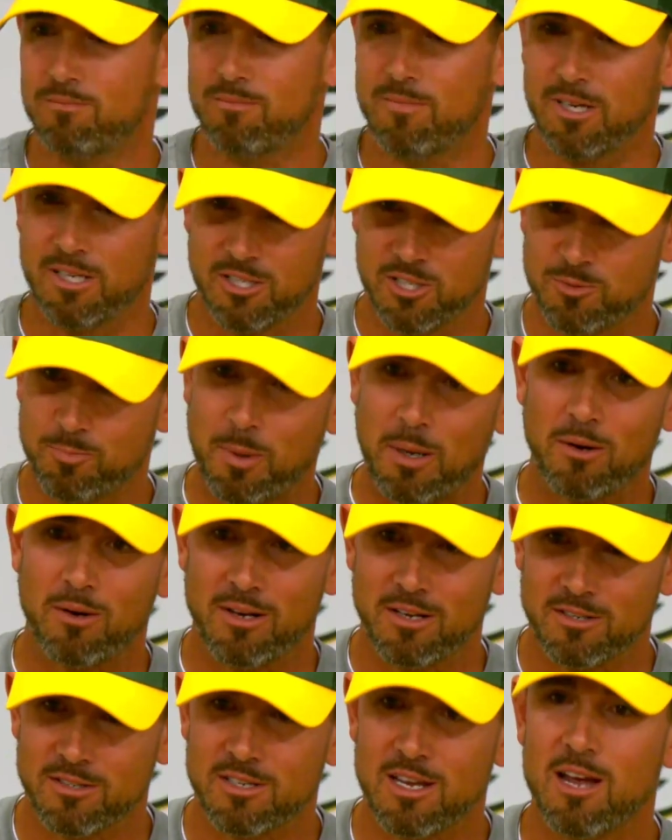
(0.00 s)

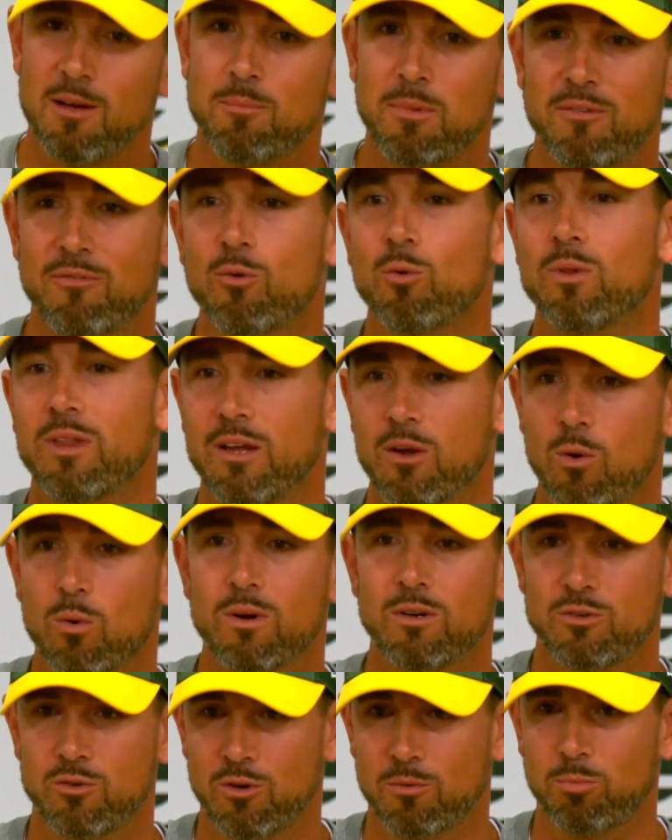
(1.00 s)
experience that before they go
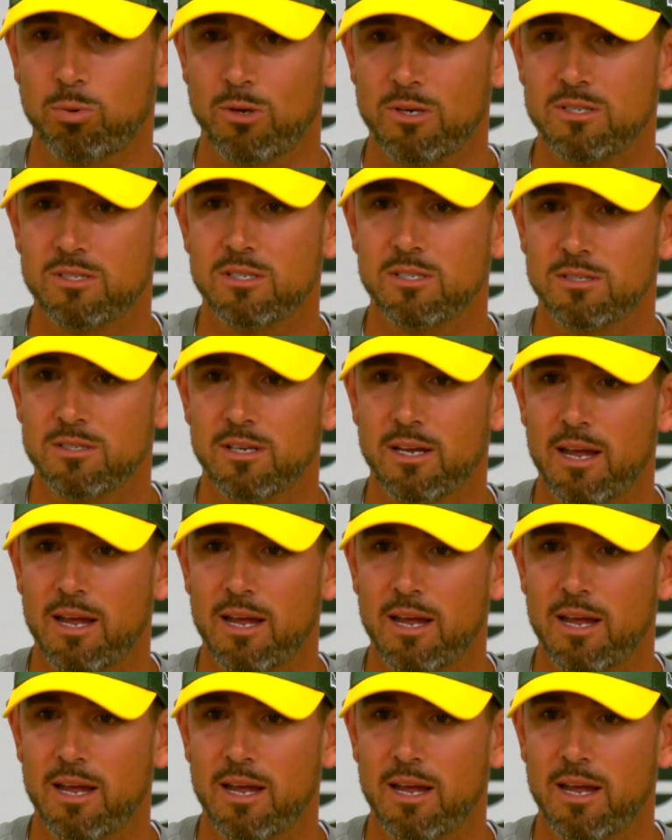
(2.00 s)
into a preseason